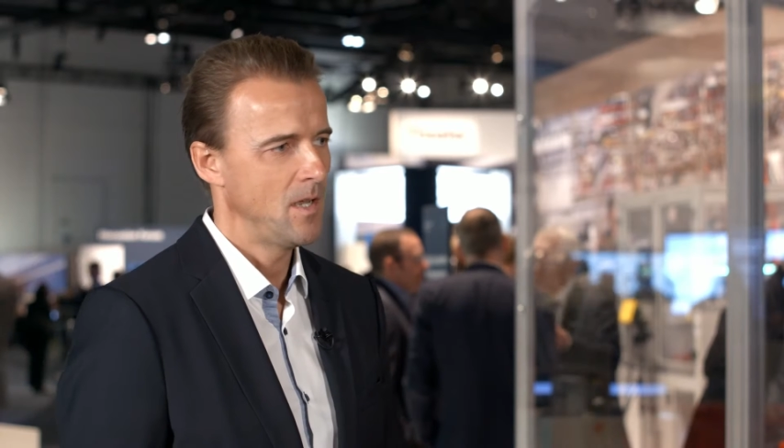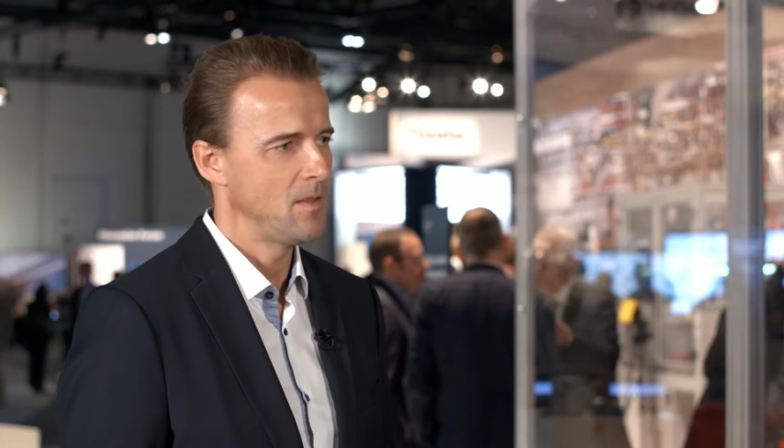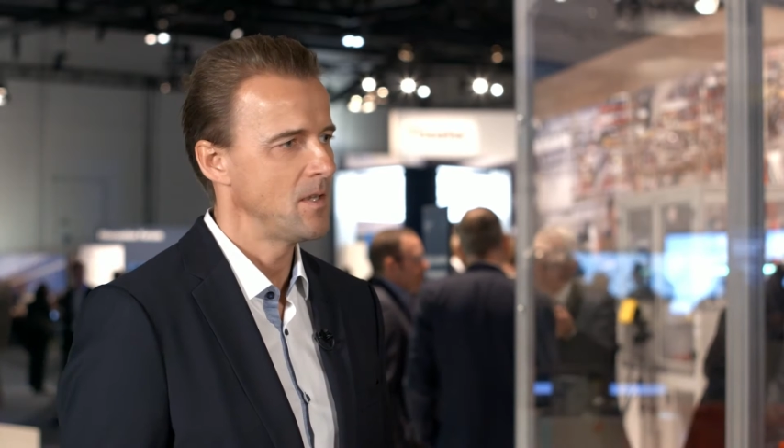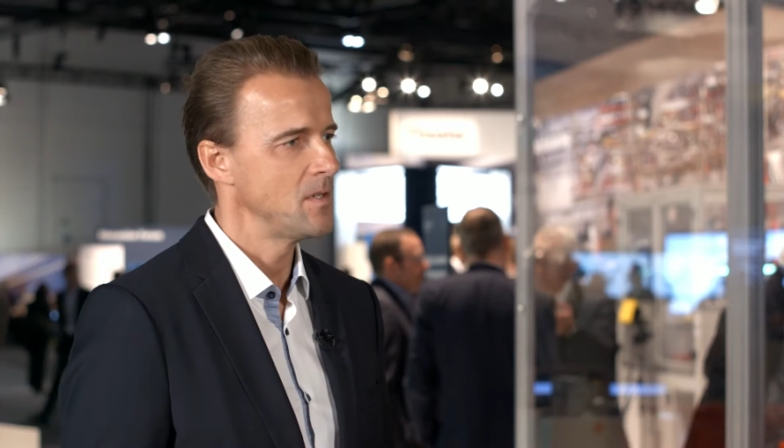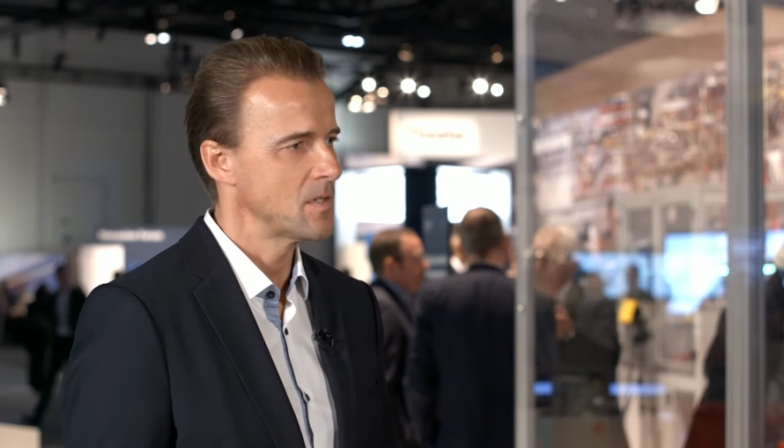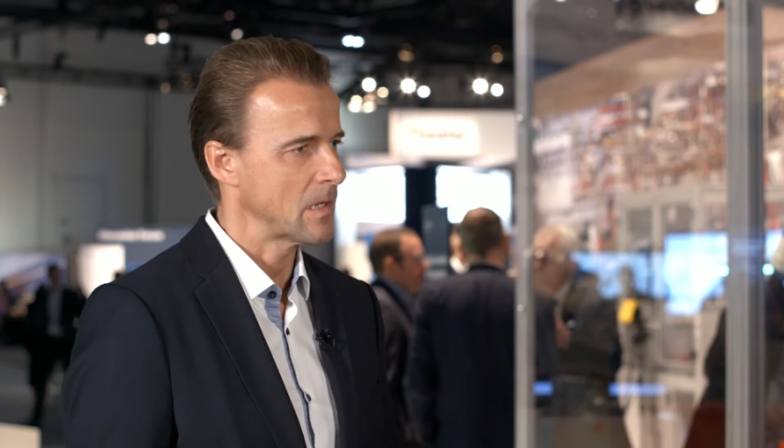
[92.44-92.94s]

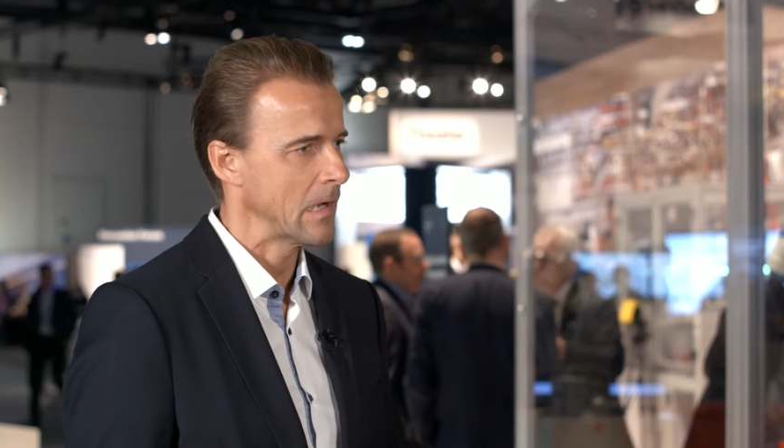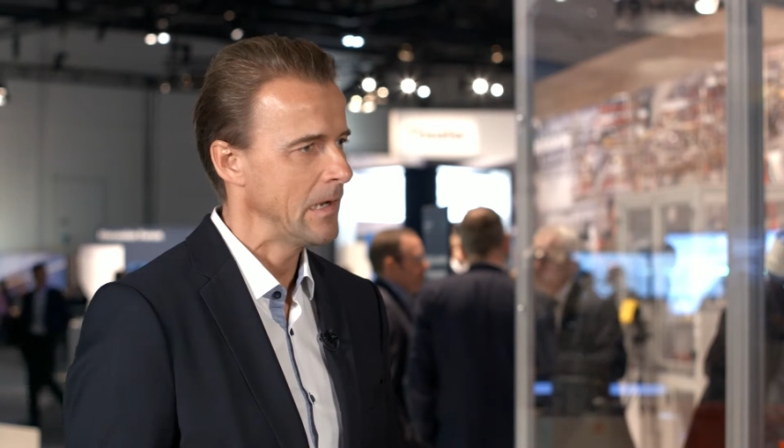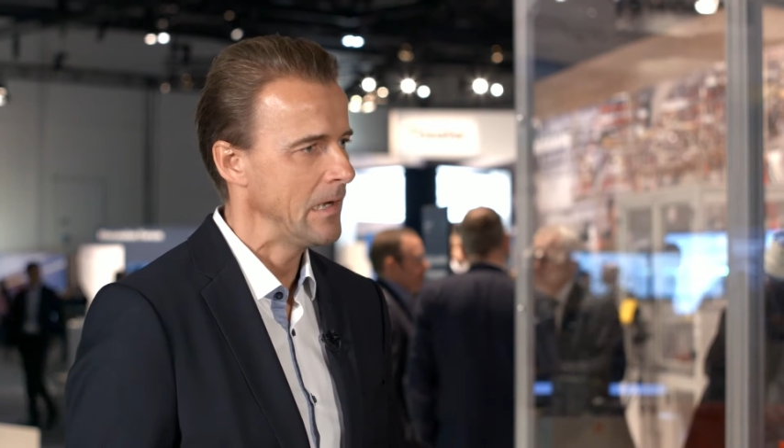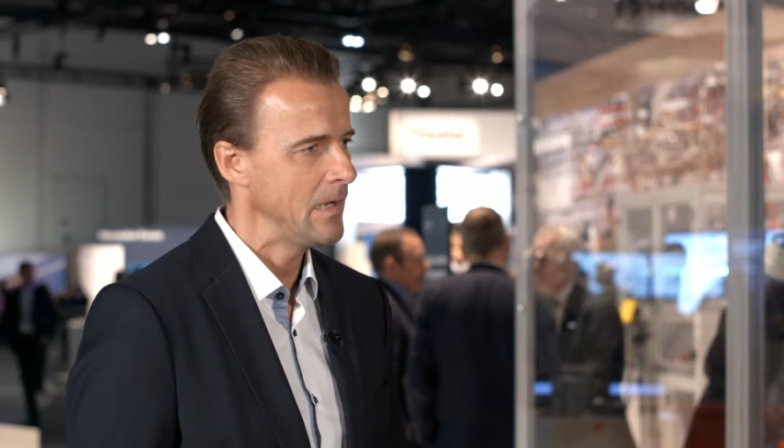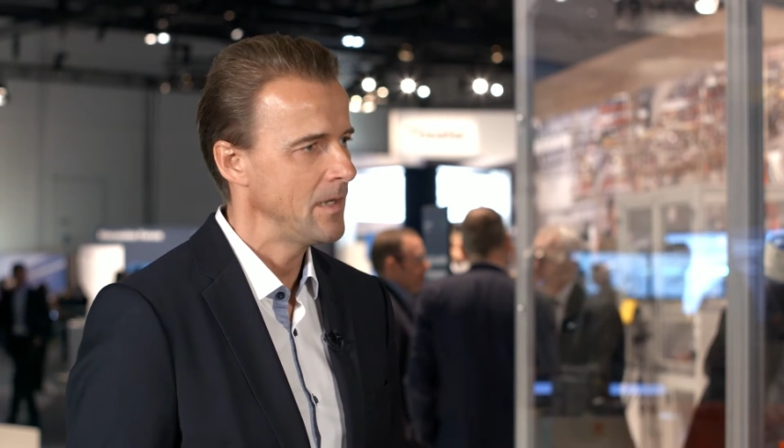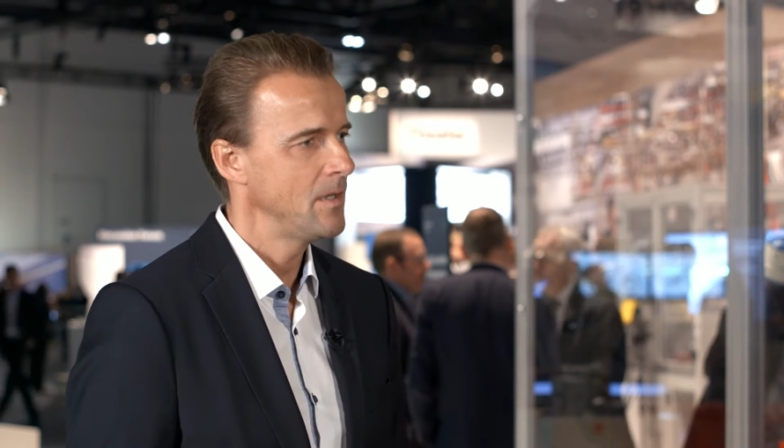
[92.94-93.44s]
and that is
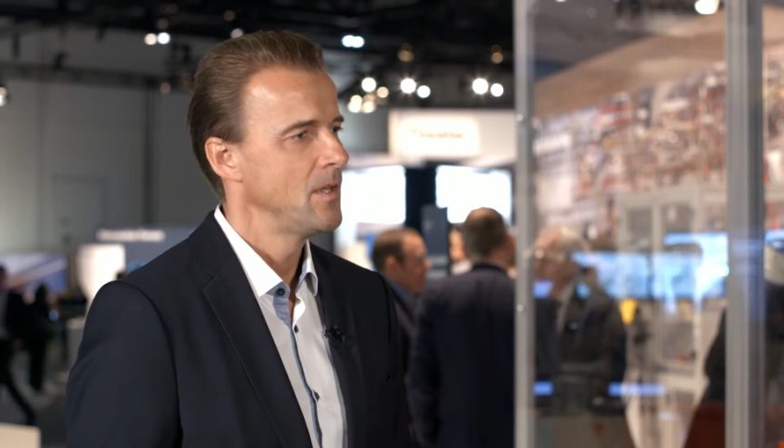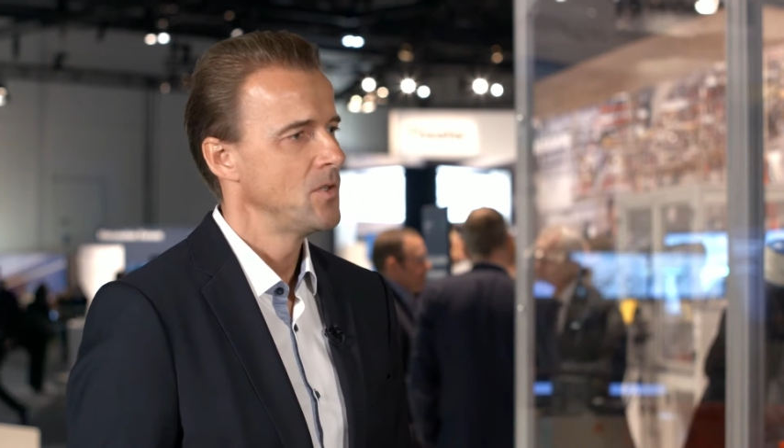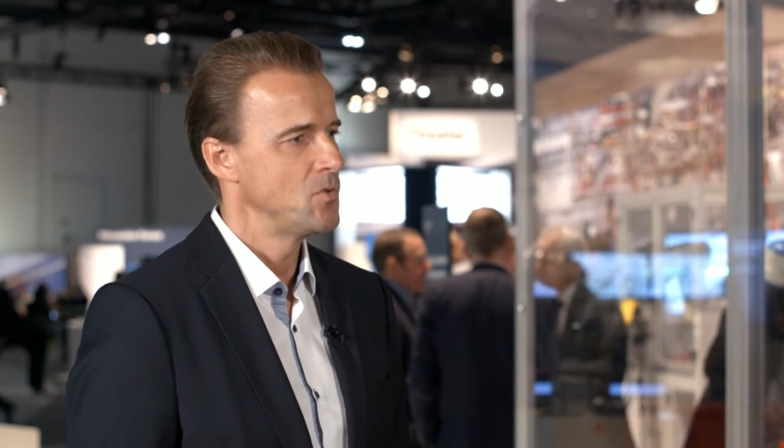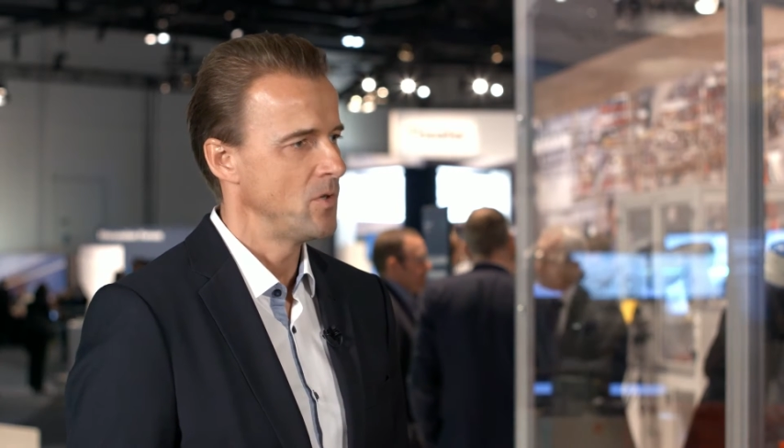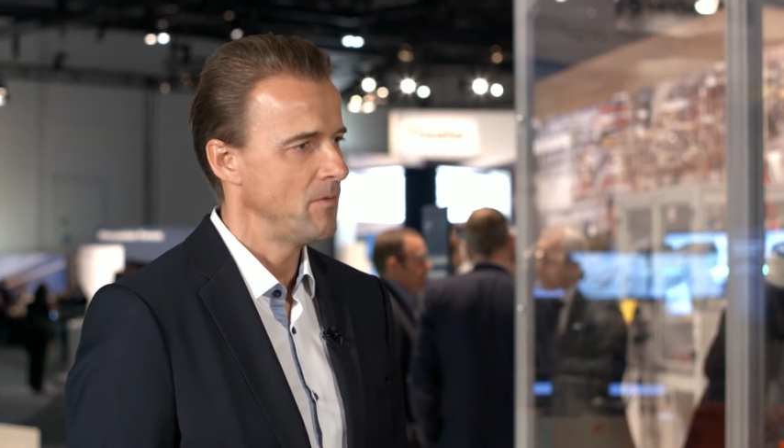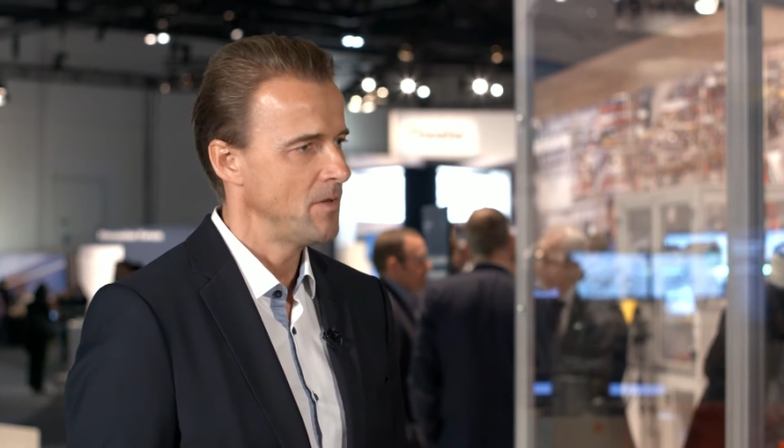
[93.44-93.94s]
clearly
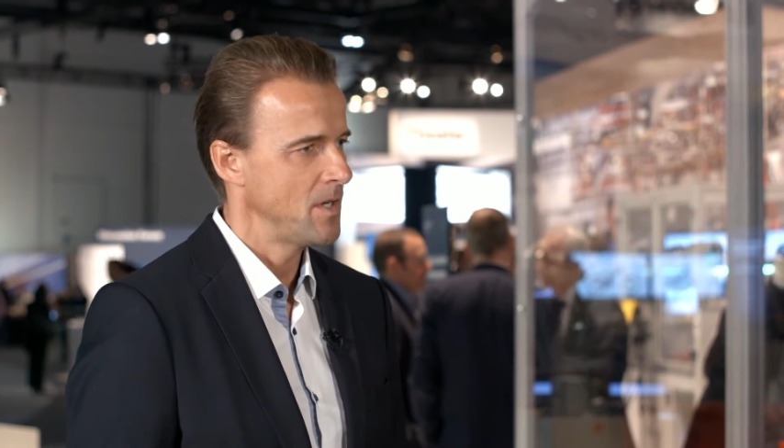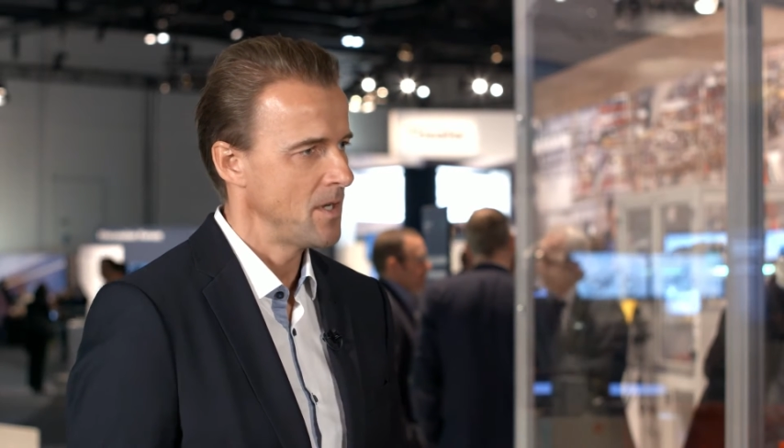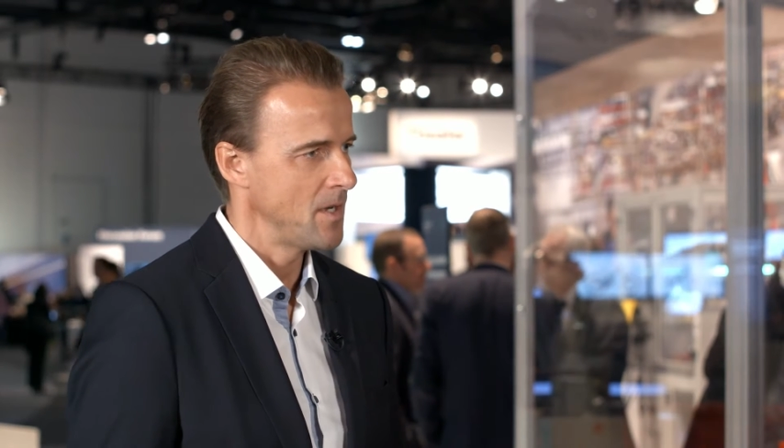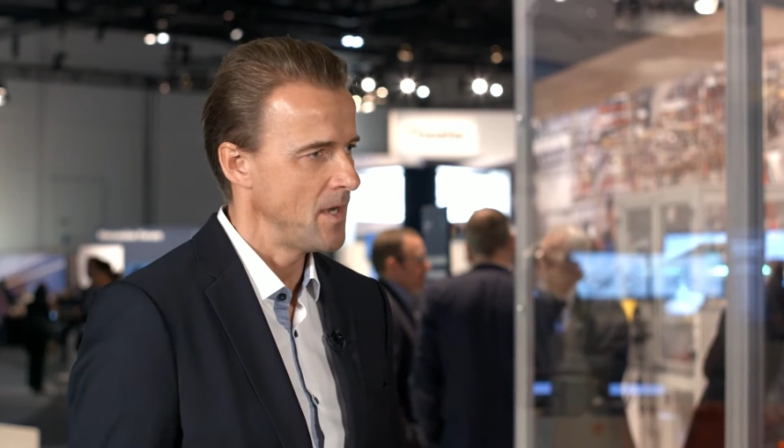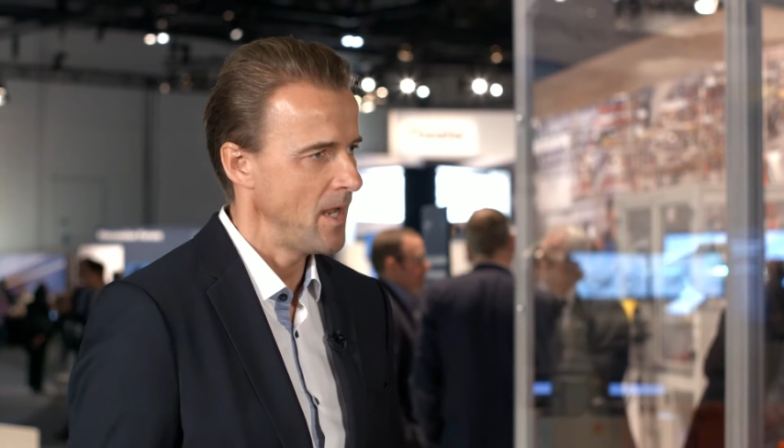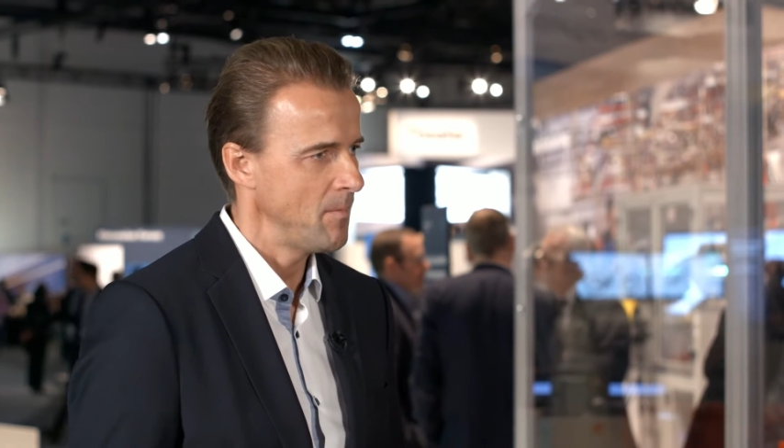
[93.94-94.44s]
driven
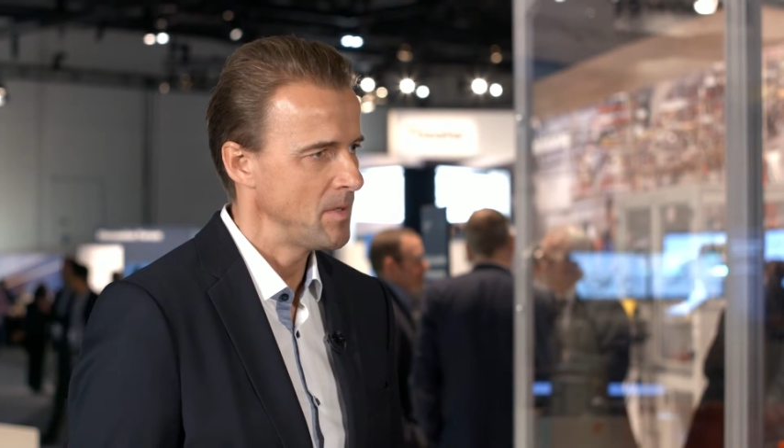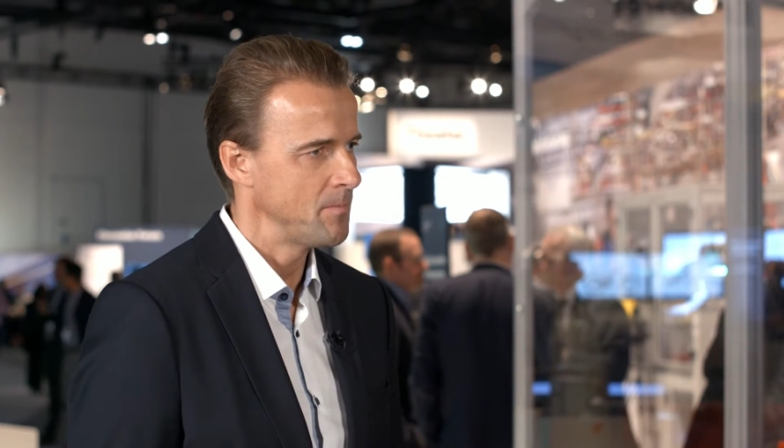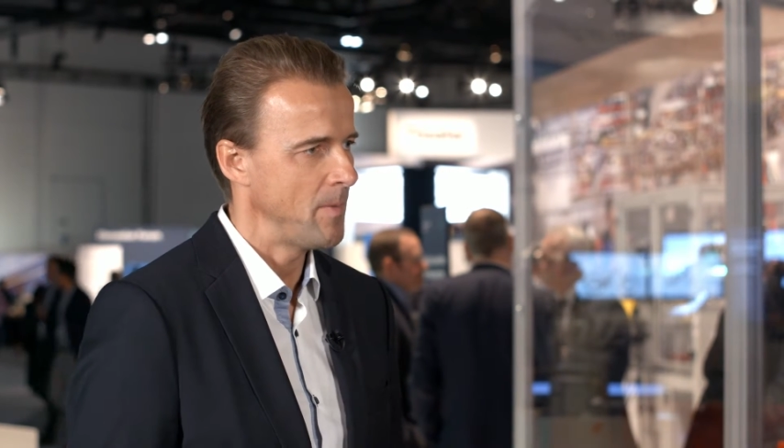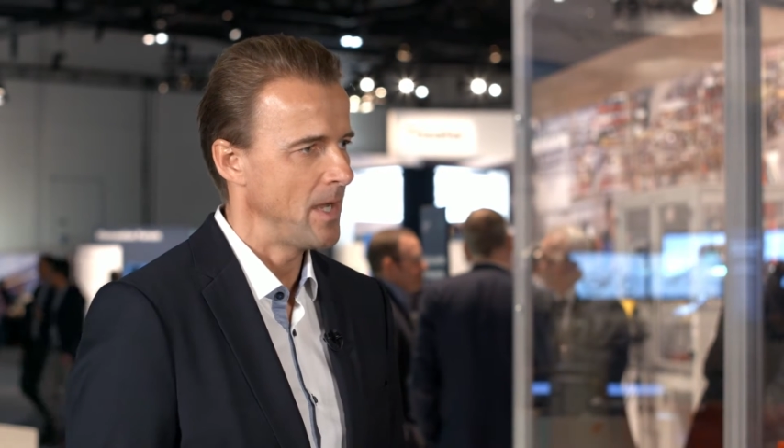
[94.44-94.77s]
and enabled